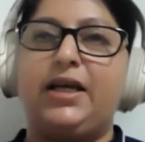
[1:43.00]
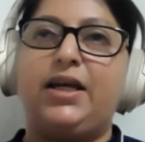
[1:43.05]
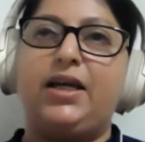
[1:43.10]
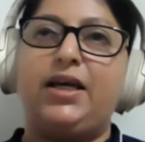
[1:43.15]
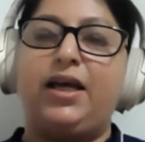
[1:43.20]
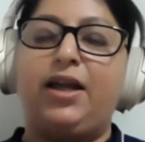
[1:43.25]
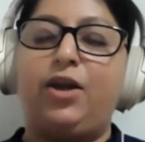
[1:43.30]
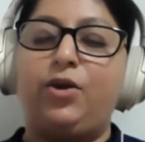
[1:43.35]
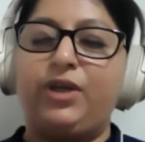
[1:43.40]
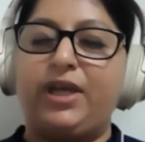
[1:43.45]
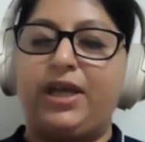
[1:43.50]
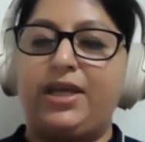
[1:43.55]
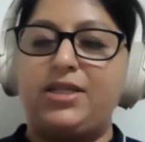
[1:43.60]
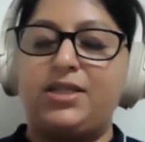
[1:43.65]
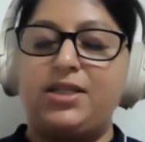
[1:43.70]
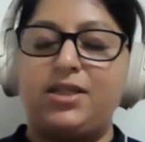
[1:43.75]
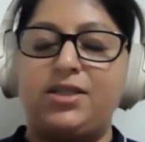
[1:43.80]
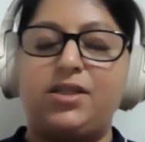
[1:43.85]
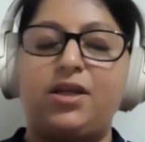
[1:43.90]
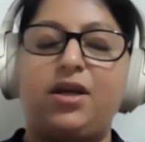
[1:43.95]

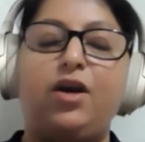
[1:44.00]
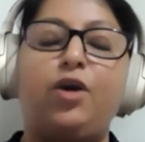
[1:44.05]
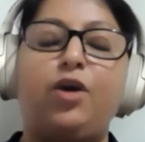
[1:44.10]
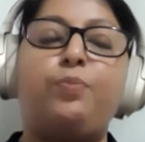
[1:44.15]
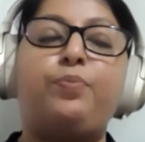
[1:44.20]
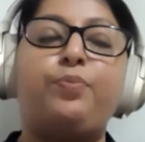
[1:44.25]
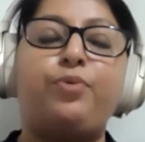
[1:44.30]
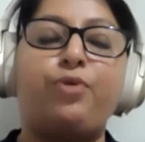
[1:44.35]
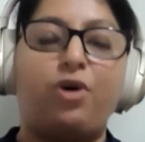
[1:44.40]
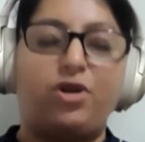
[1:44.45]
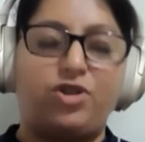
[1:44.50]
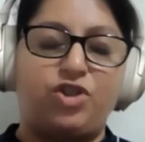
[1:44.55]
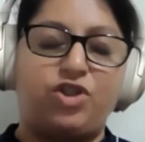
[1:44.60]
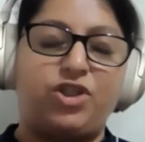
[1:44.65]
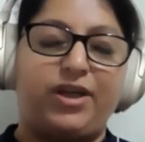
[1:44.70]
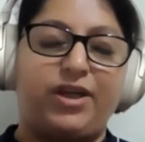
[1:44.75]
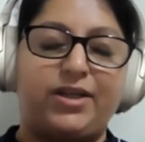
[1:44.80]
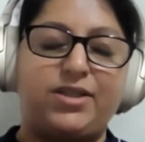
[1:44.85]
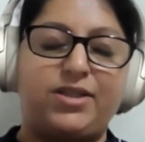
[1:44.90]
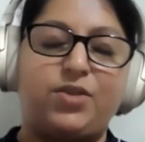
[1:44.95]
allocated a
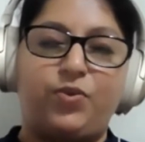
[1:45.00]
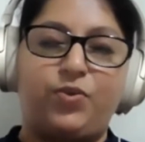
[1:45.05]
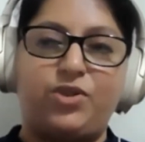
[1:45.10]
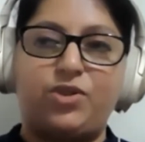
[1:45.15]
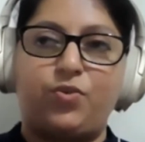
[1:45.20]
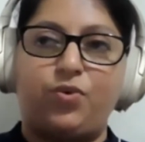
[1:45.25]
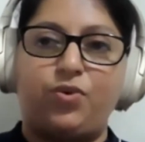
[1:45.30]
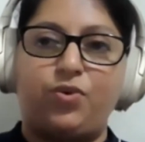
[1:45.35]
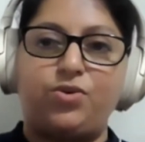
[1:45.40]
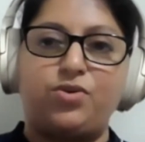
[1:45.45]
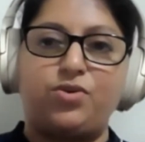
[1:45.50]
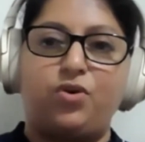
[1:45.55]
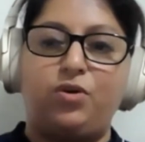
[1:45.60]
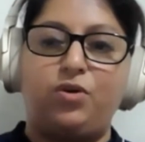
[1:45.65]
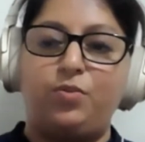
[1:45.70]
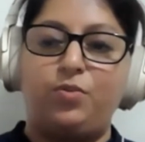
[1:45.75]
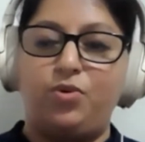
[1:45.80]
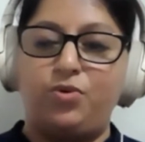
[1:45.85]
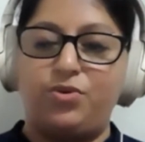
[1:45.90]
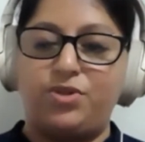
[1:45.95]
project which was
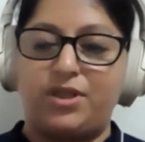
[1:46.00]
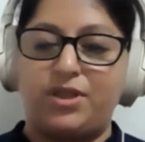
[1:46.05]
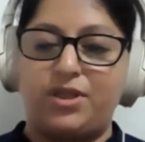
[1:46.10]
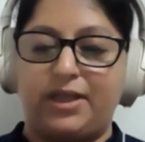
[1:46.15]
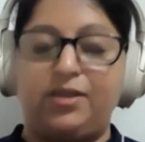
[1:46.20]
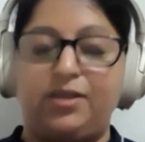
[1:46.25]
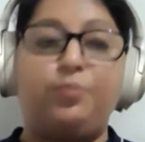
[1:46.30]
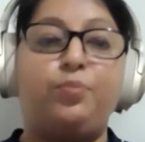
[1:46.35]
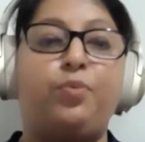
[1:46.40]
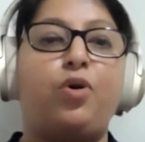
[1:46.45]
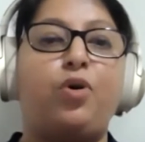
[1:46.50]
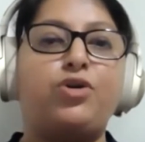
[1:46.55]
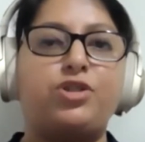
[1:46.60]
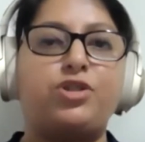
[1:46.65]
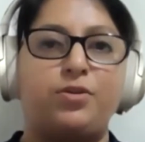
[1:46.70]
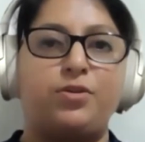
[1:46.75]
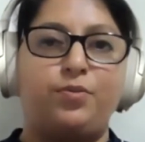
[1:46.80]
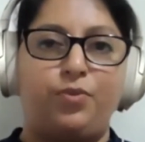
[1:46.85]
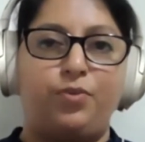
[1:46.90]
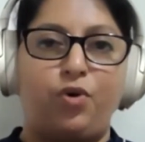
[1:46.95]
almost at the
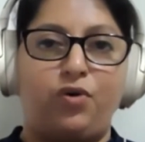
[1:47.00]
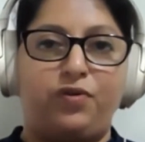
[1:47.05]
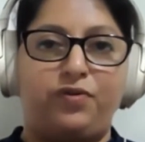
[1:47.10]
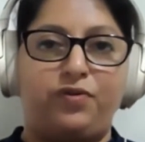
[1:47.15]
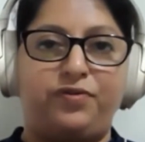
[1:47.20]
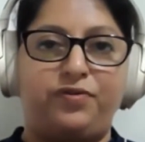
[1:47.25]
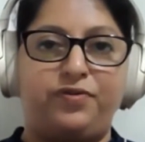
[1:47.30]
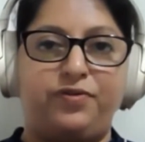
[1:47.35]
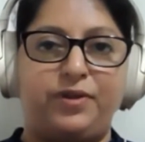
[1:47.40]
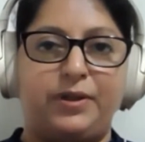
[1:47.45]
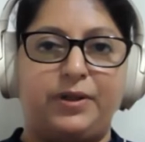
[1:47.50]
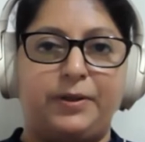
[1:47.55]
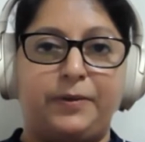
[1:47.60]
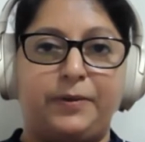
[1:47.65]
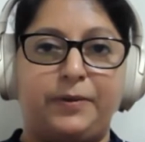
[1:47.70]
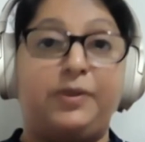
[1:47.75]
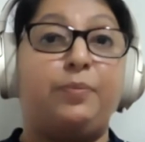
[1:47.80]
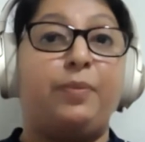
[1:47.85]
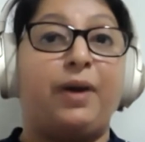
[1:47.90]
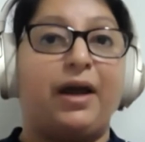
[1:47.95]
bottom of
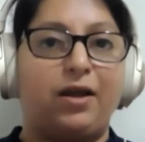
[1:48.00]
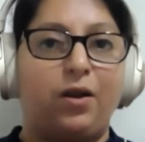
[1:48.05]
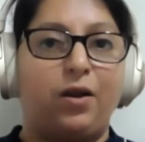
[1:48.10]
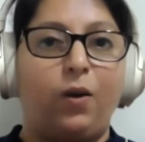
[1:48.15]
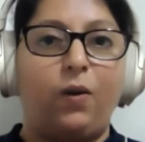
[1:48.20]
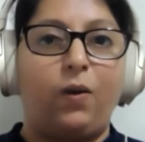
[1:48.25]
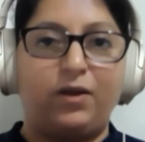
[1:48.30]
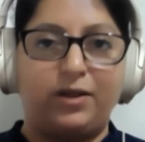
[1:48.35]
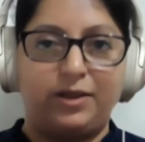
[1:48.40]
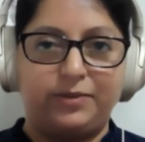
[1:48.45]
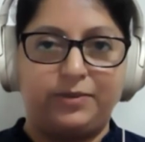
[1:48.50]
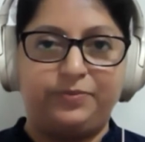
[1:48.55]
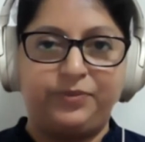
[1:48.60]
the backlog.